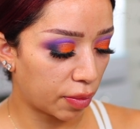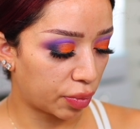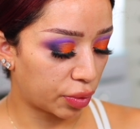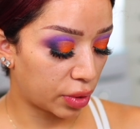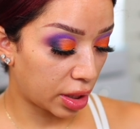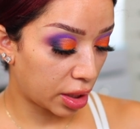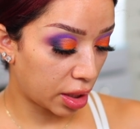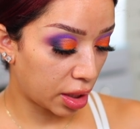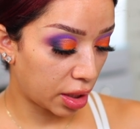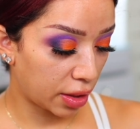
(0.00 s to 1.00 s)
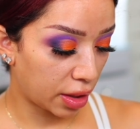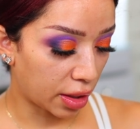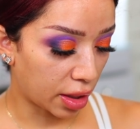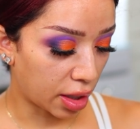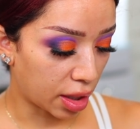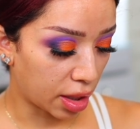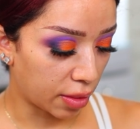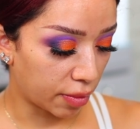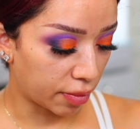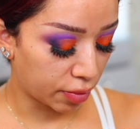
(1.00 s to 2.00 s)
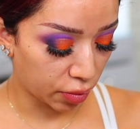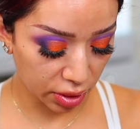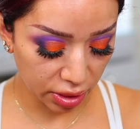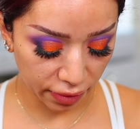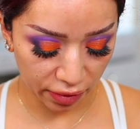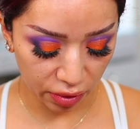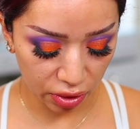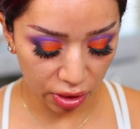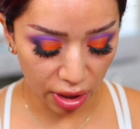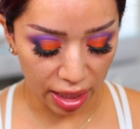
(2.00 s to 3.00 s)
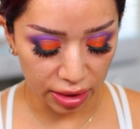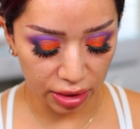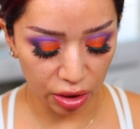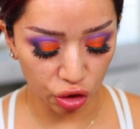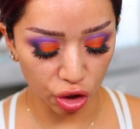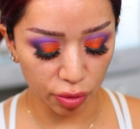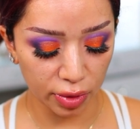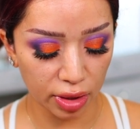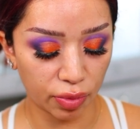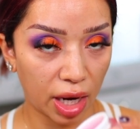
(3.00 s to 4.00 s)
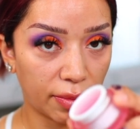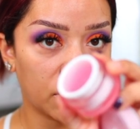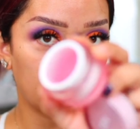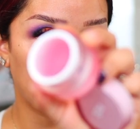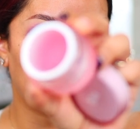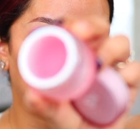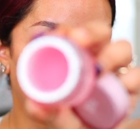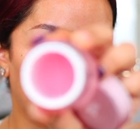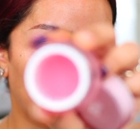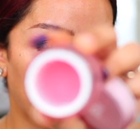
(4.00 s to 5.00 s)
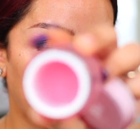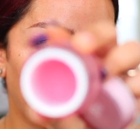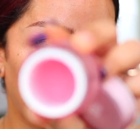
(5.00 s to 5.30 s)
Pretty, Filter Icy Sherbet Primer, which is this one right